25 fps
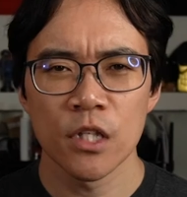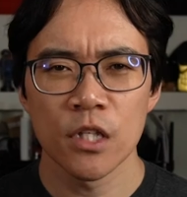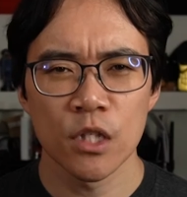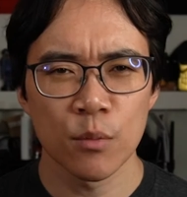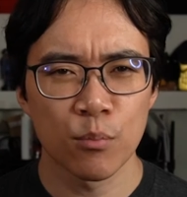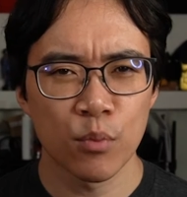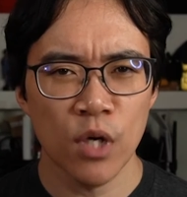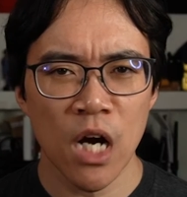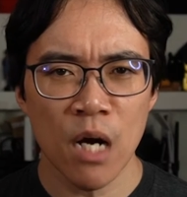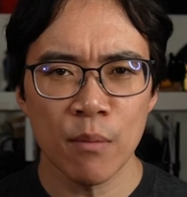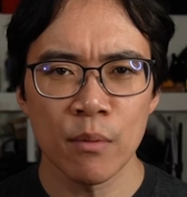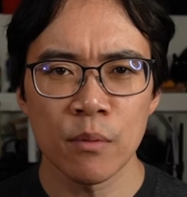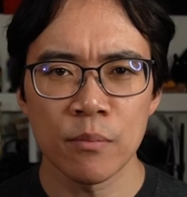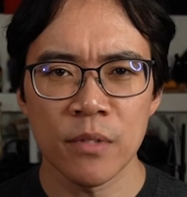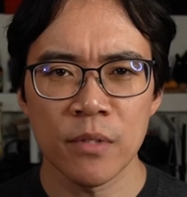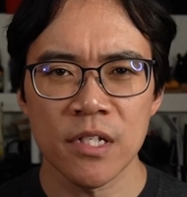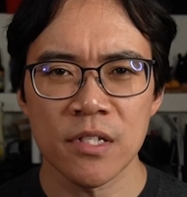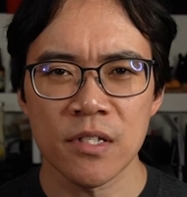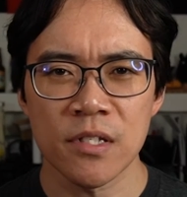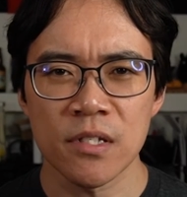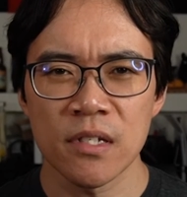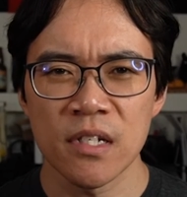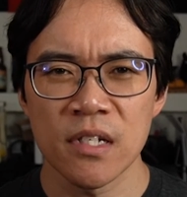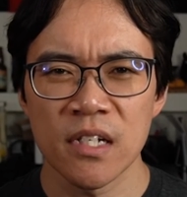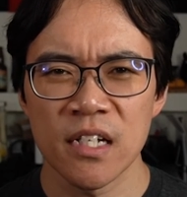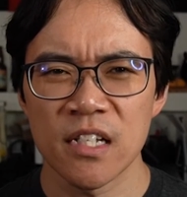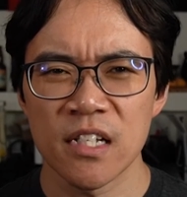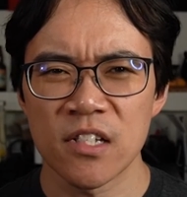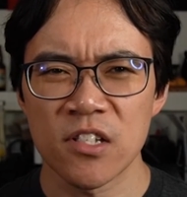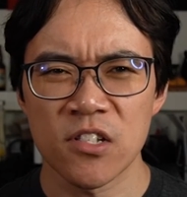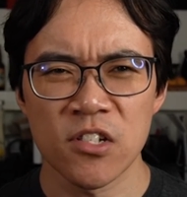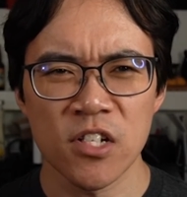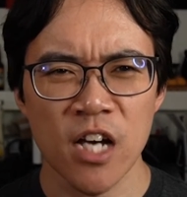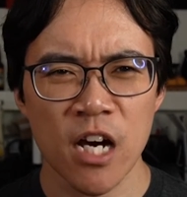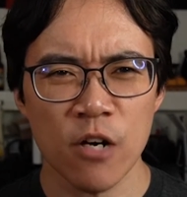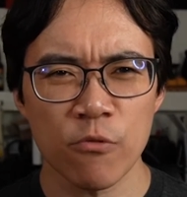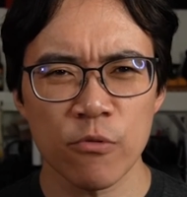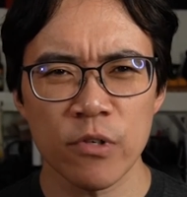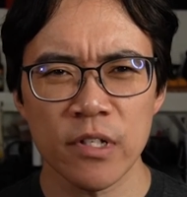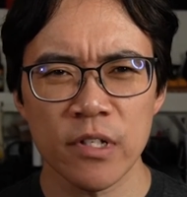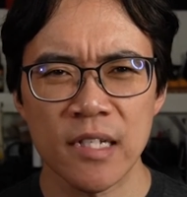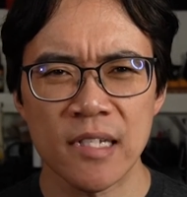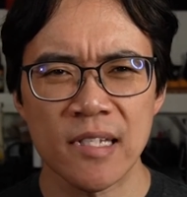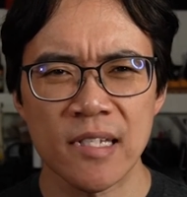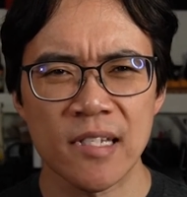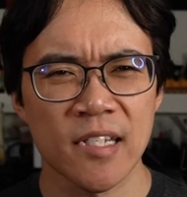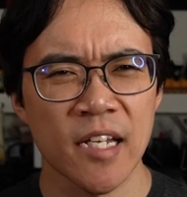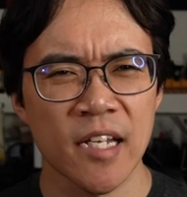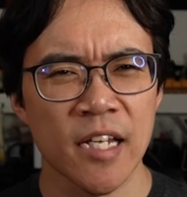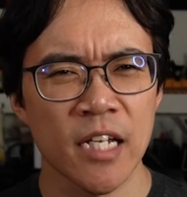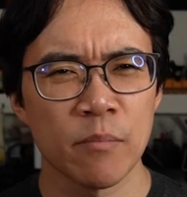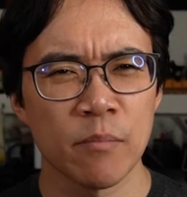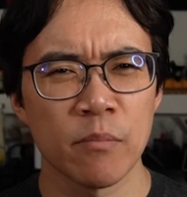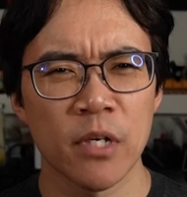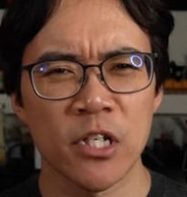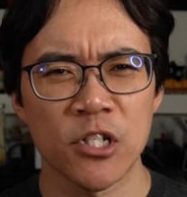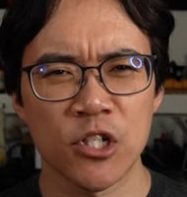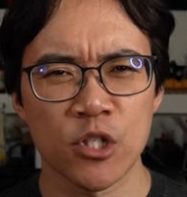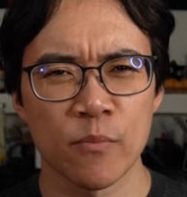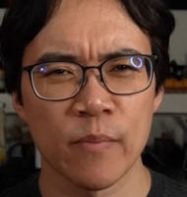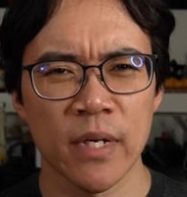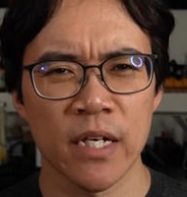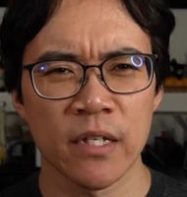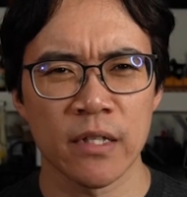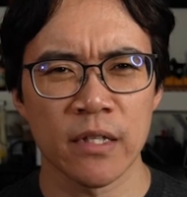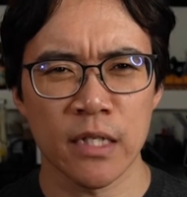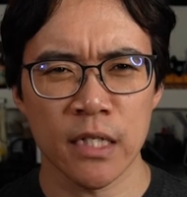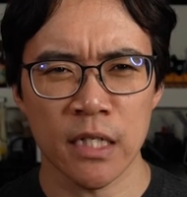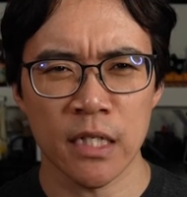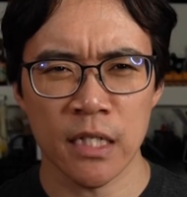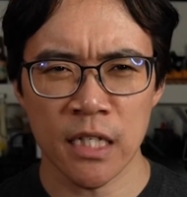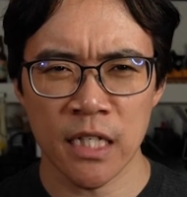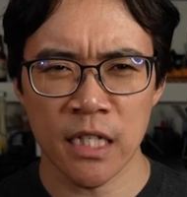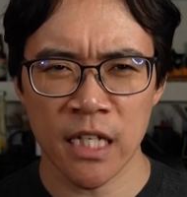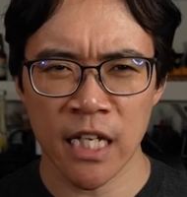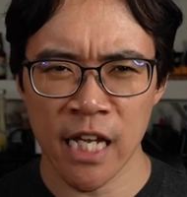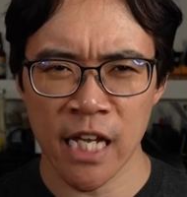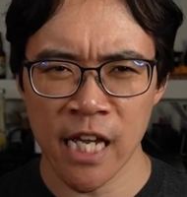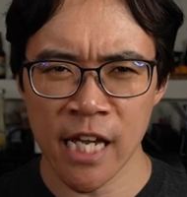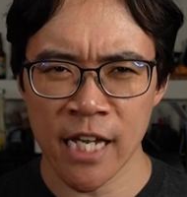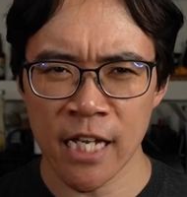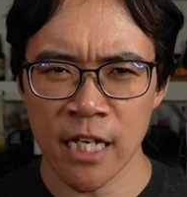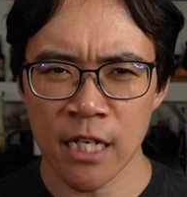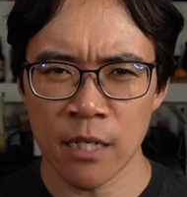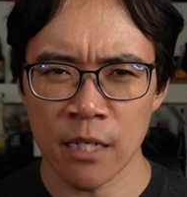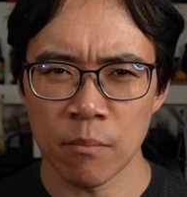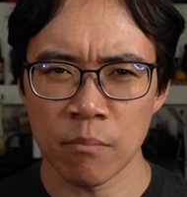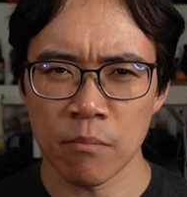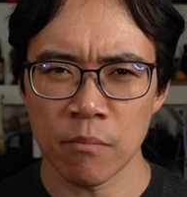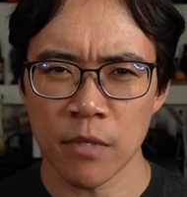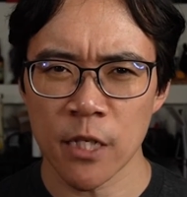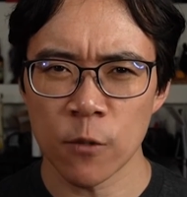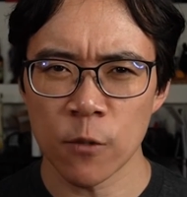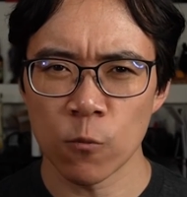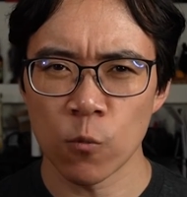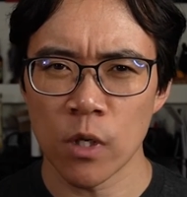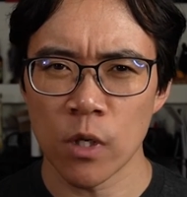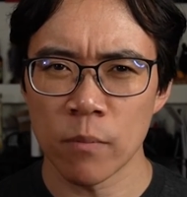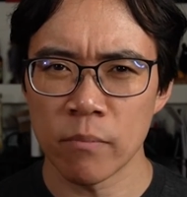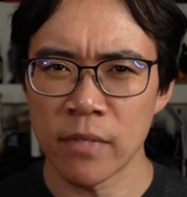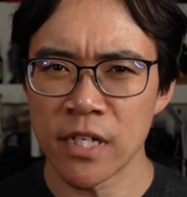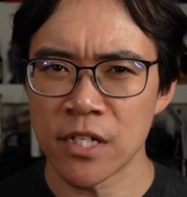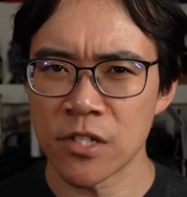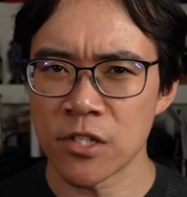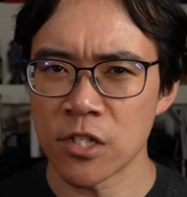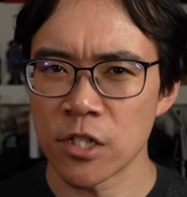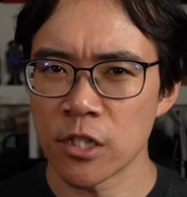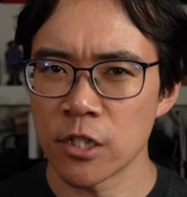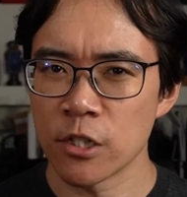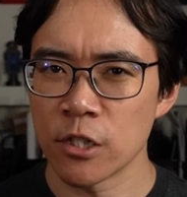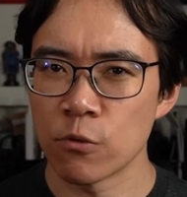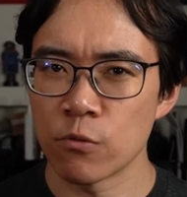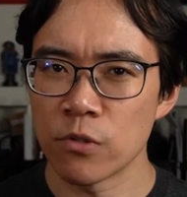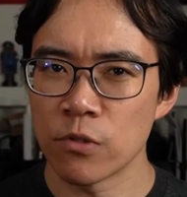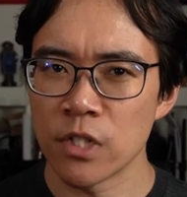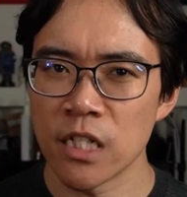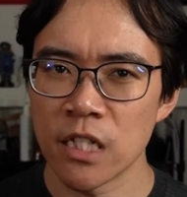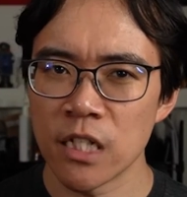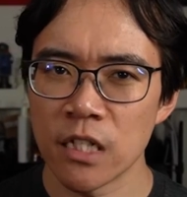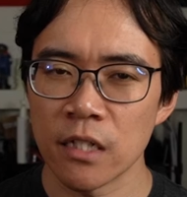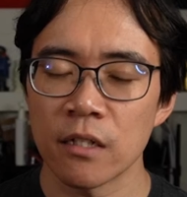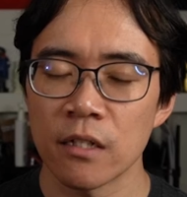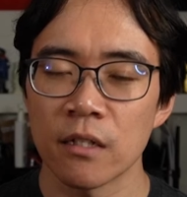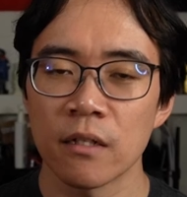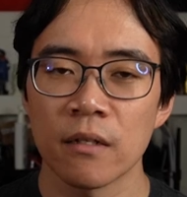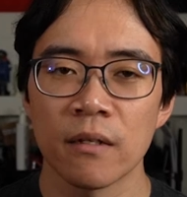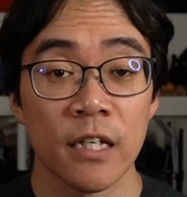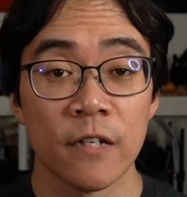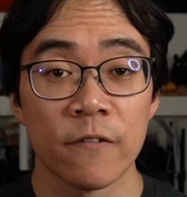The problem is, it's not really saying much about the game and what makes it unique.